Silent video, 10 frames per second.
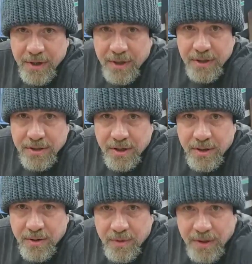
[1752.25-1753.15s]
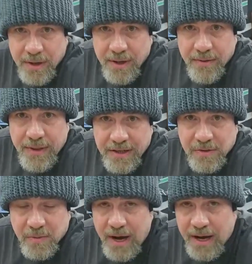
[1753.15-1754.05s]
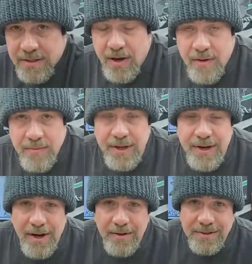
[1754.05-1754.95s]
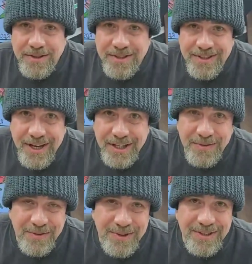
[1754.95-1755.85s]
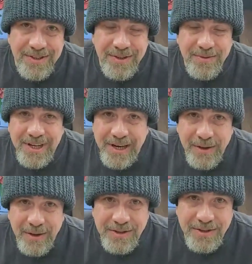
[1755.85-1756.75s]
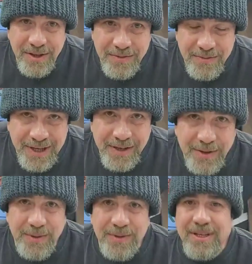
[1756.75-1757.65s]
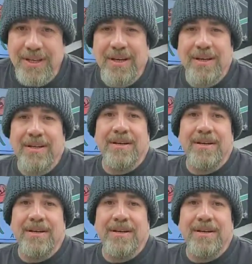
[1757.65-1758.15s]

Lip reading: So that's why it's all beat up, is because that's what we do. We take old stuff and make it cool again.